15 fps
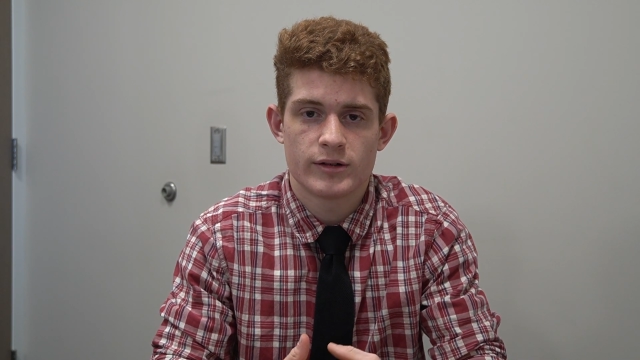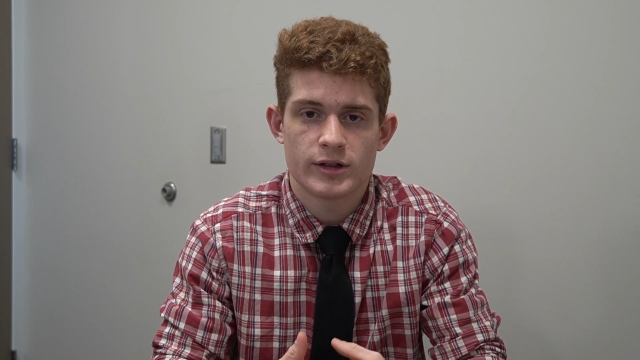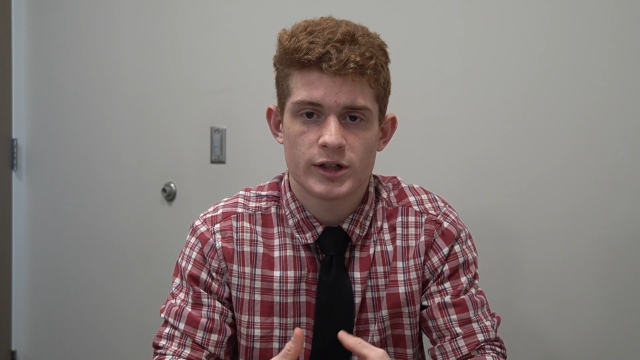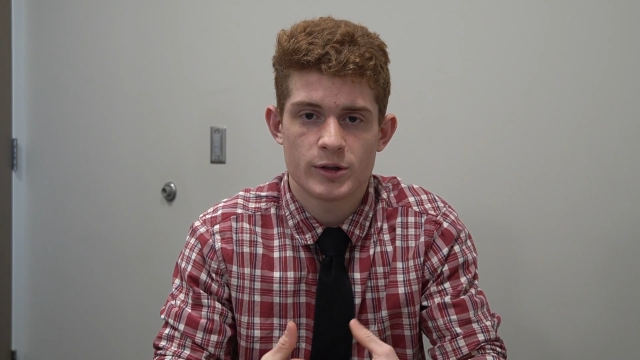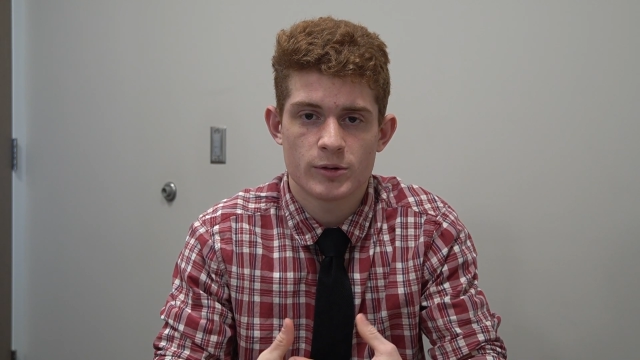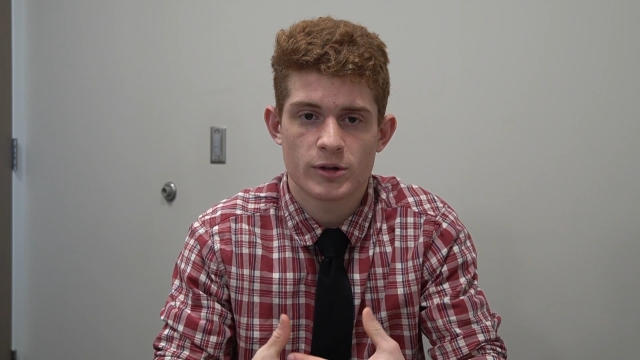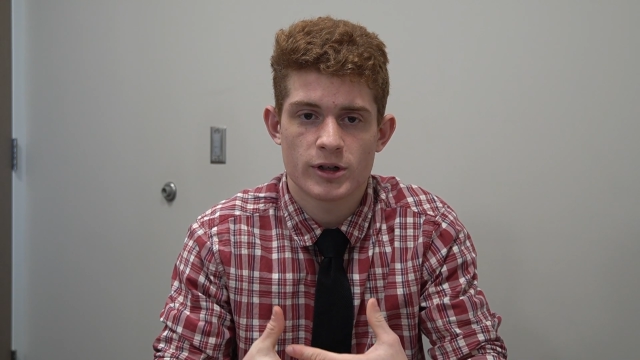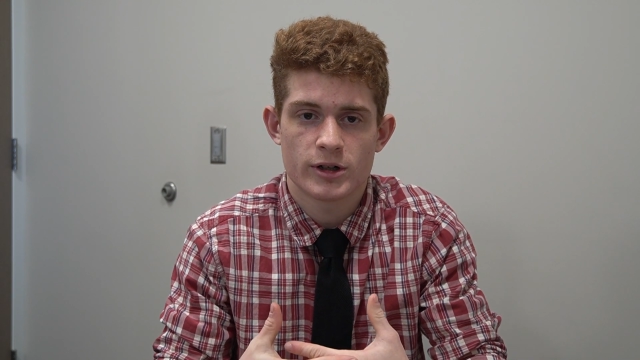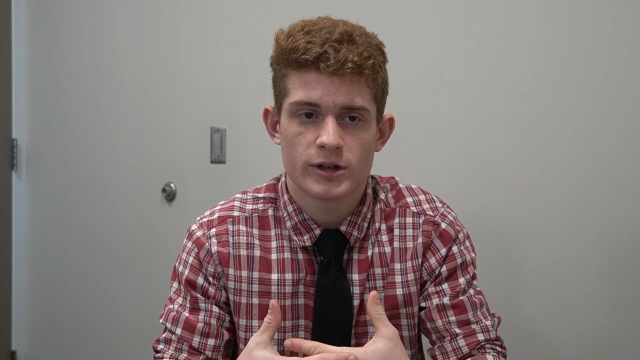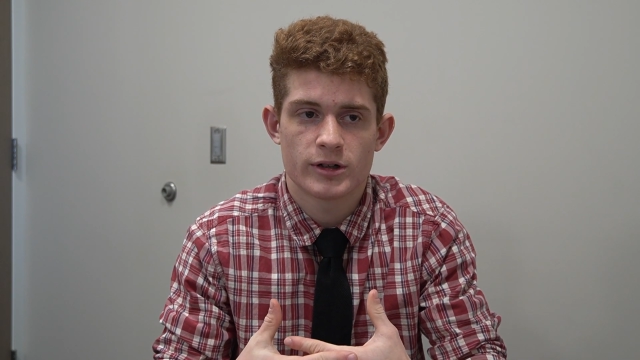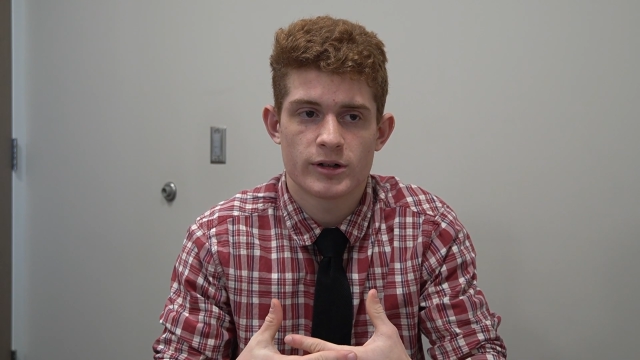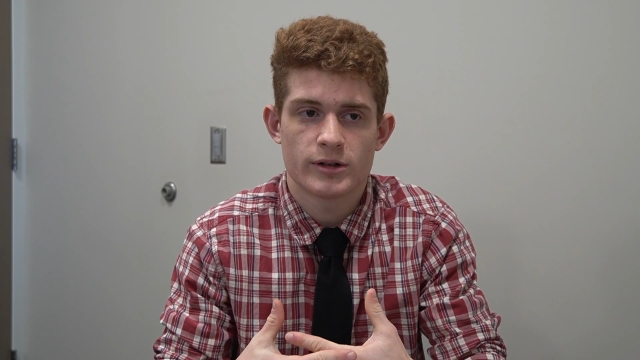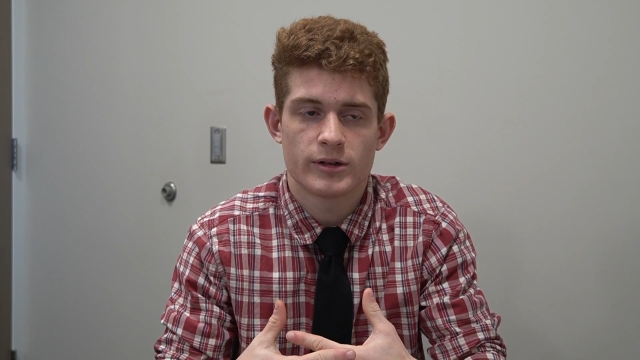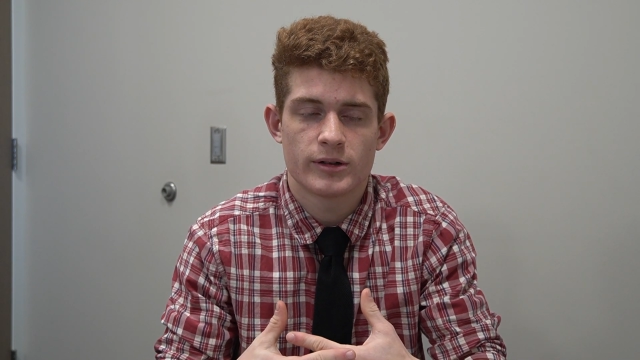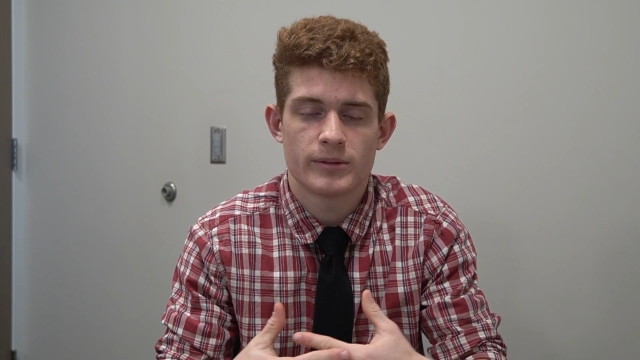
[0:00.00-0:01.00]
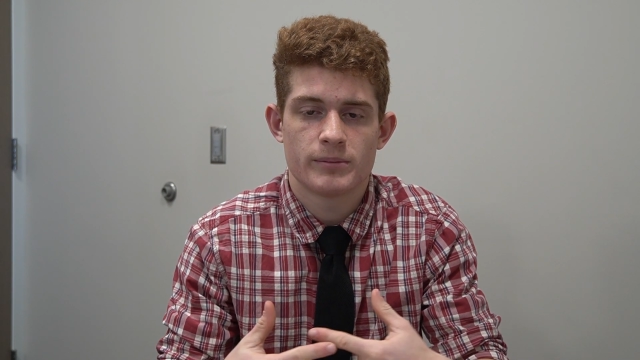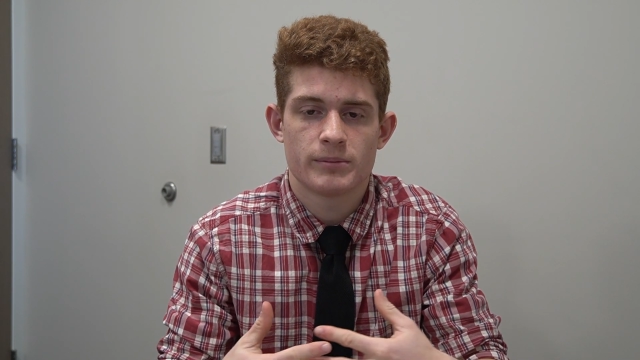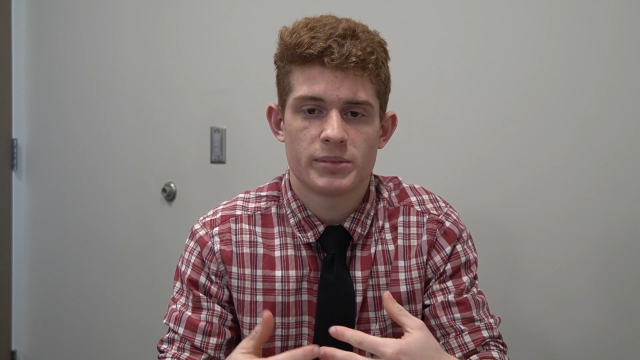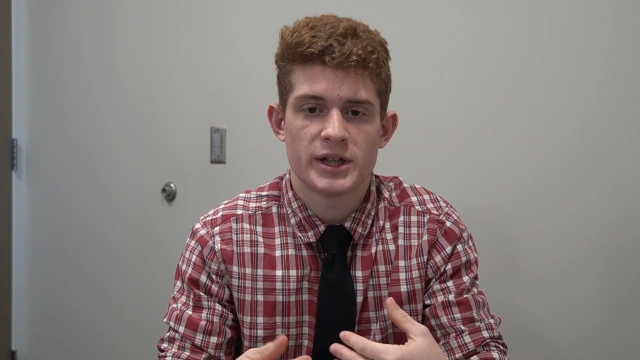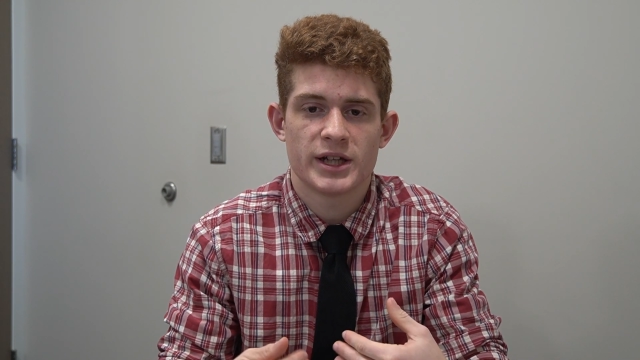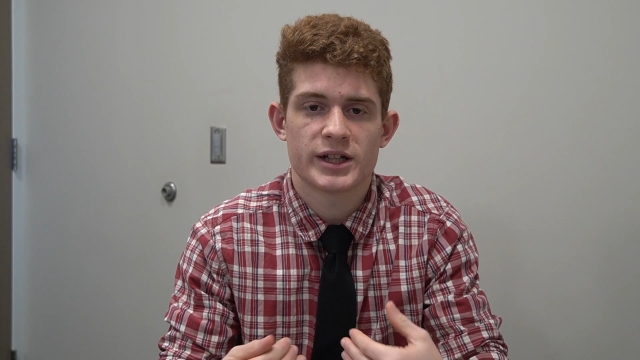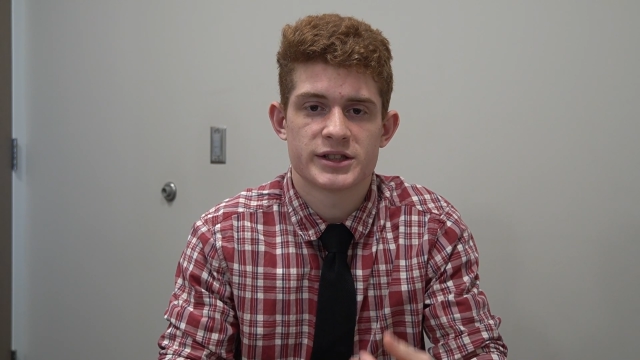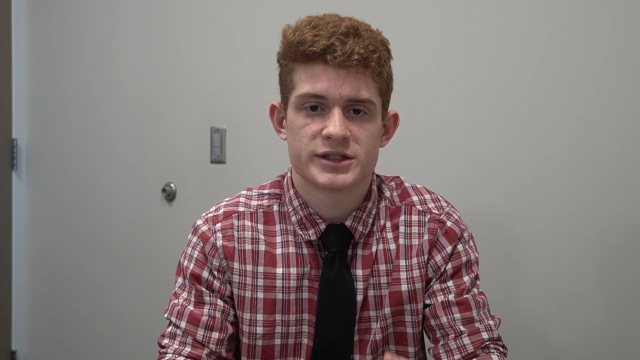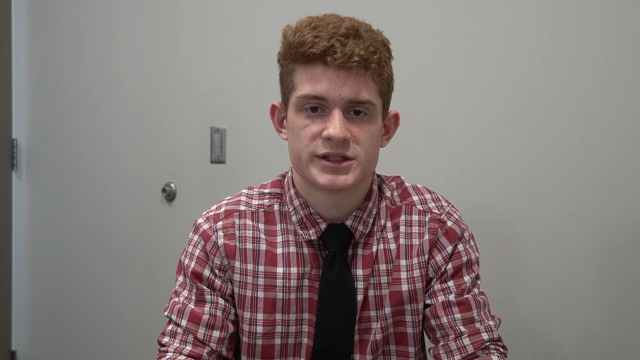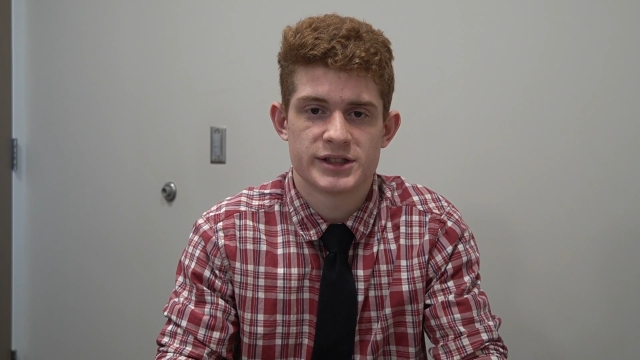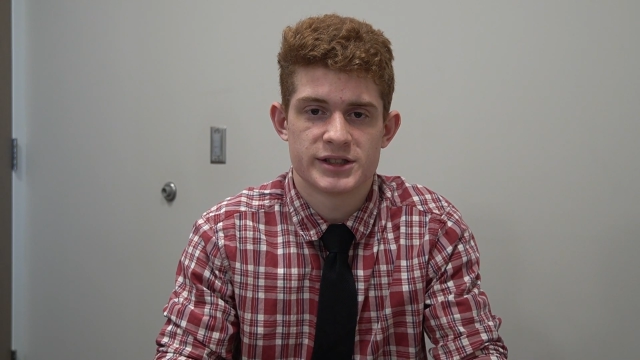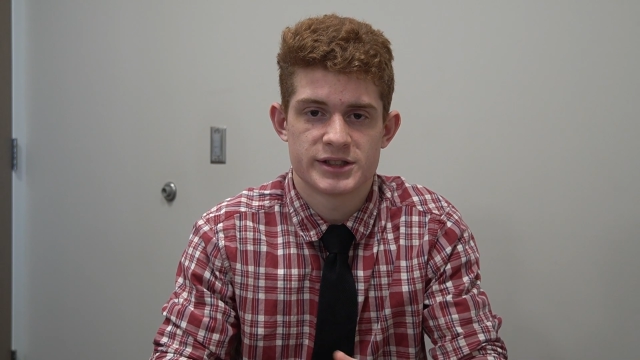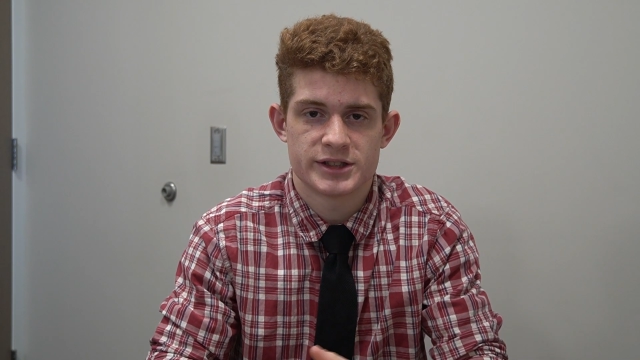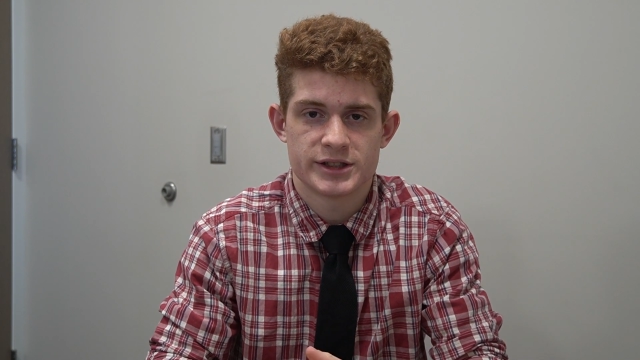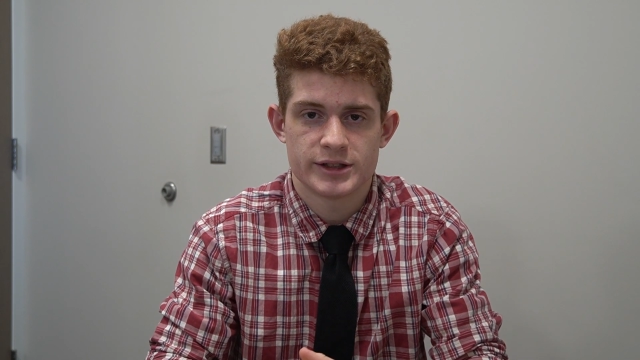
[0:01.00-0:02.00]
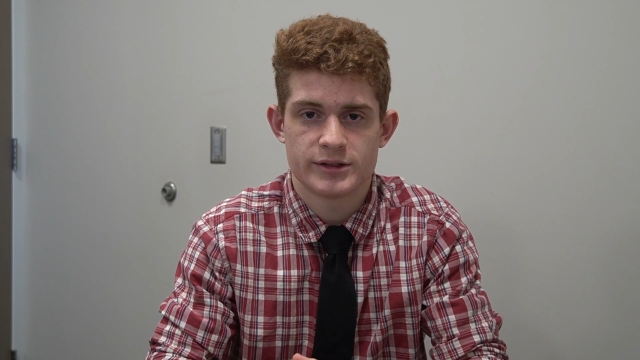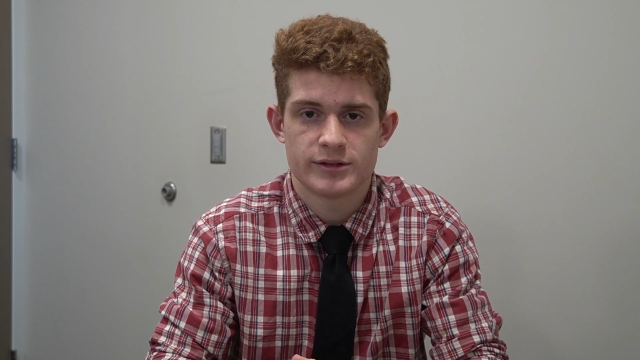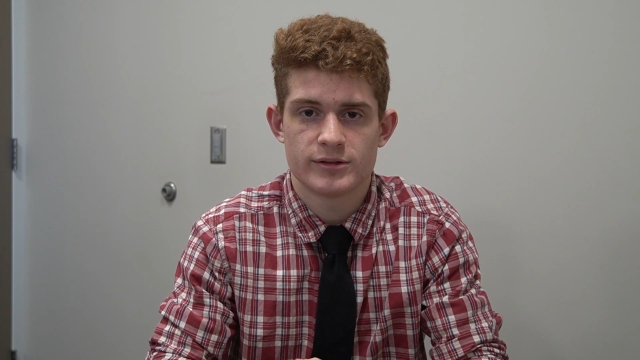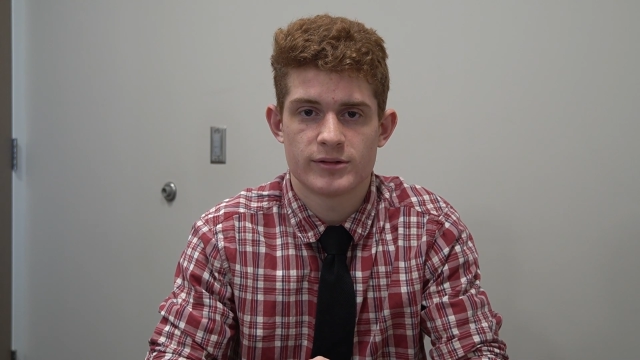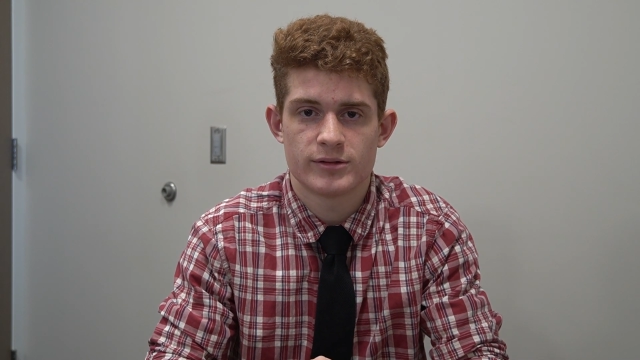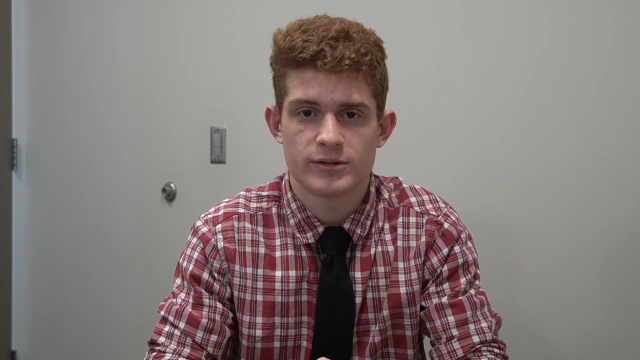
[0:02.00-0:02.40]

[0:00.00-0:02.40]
you are being assisted